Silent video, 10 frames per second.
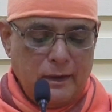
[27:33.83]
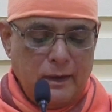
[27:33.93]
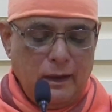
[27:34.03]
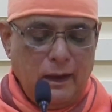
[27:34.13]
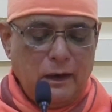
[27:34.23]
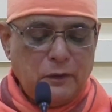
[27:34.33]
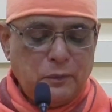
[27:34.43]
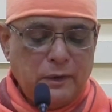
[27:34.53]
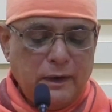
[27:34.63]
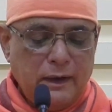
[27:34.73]

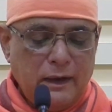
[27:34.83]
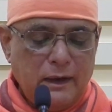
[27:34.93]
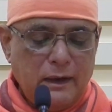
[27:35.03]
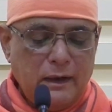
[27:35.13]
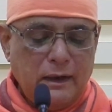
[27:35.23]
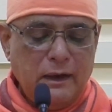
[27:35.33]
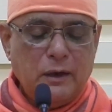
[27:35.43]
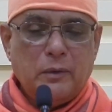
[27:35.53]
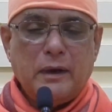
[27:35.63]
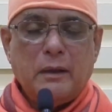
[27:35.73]
Ishvare ki
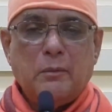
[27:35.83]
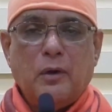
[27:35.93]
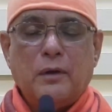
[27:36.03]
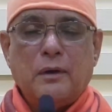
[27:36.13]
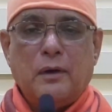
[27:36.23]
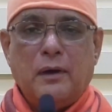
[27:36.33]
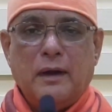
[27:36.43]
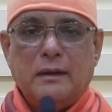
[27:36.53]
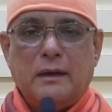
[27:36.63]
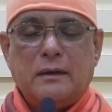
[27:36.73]
kore mon
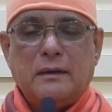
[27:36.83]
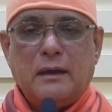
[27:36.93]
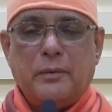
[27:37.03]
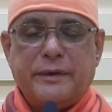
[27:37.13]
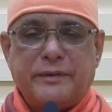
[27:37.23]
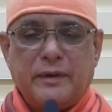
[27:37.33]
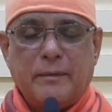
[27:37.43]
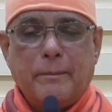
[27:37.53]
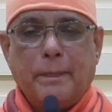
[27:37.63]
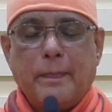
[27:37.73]
hoy. That is the
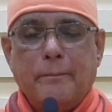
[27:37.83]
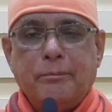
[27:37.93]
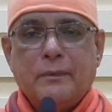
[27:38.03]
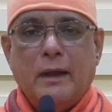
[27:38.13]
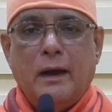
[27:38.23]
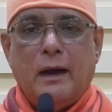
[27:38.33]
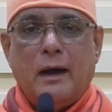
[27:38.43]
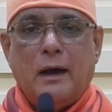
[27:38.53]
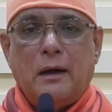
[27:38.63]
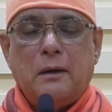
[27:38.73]
question.
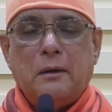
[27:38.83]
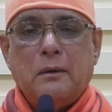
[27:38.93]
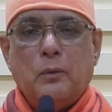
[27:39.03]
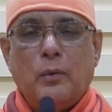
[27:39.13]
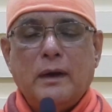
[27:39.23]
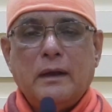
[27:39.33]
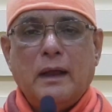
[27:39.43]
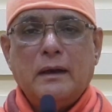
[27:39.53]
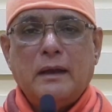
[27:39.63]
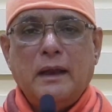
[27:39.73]
How one
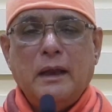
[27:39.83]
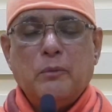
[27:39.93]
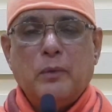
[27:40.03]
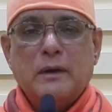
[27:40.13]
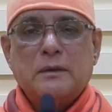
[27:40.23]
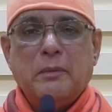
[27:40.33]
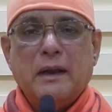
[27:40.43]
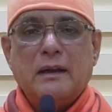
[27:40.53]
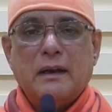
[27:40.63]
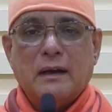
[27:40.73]
can keep one's
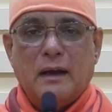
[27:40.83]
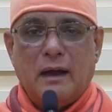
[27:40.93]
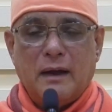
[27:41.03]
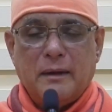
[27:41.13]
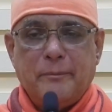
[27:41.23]
mind on God.